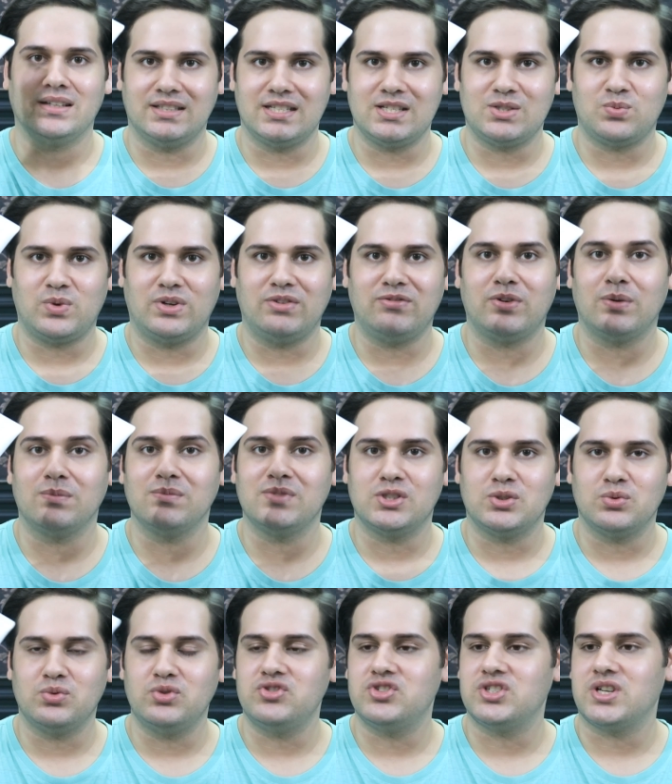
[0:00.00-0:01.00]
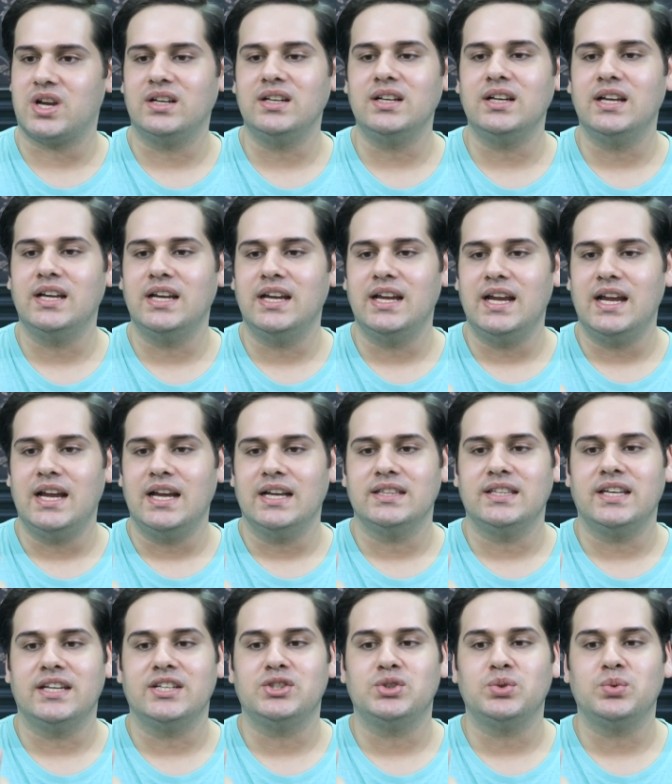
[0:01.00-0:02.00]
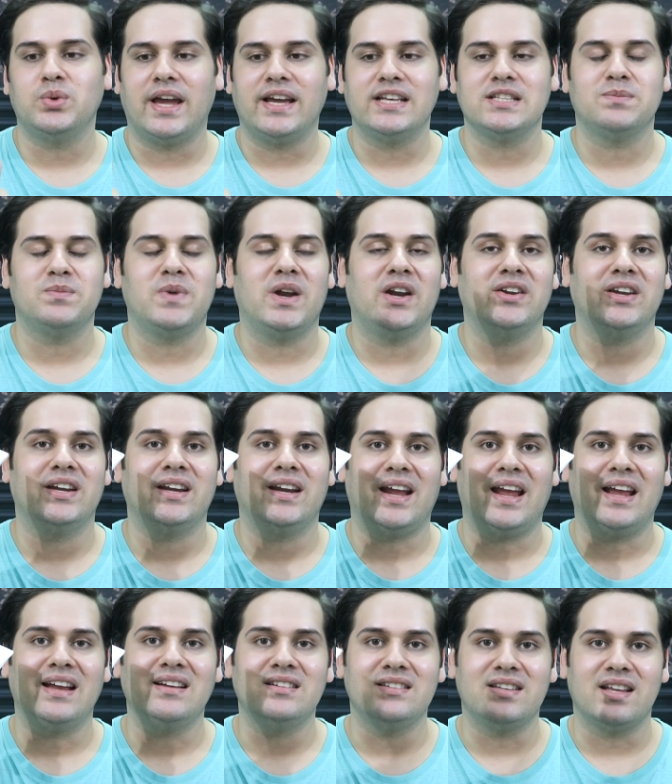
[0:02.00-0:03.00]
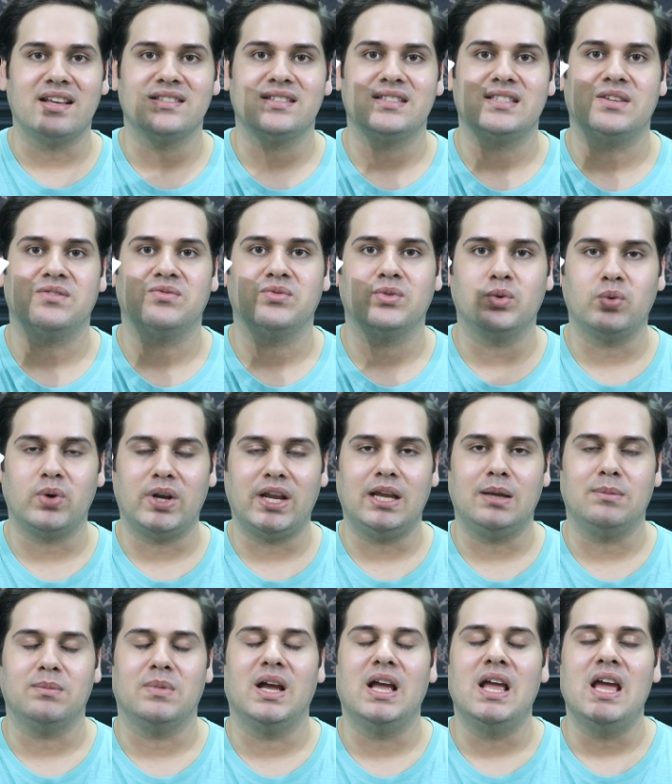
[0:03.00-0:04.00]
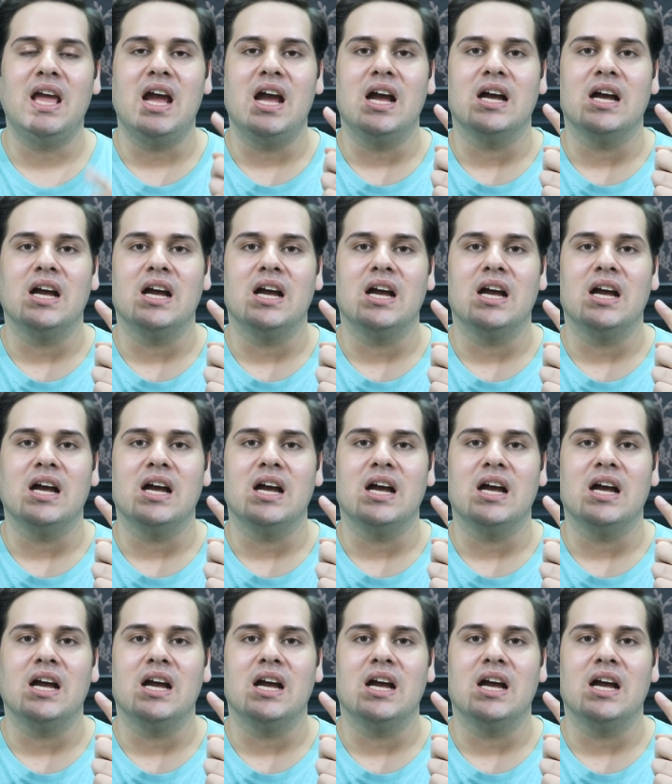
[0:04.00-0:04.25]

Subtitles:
This one from Sunjung, their 2x Barrier Intensive Cream.